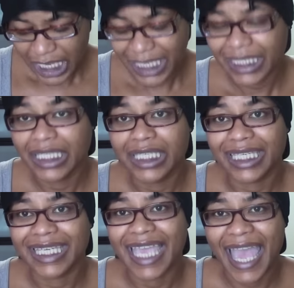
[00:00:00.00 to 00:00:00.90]
and
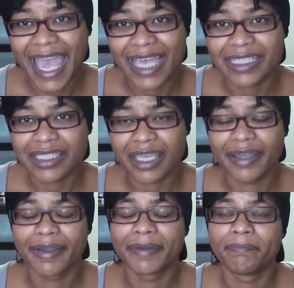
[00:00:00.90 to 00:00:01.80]
looking at
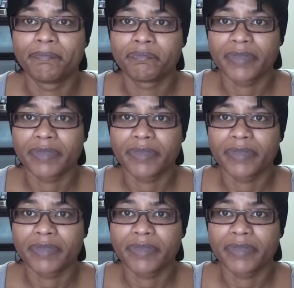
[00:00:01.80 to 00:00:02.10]
um,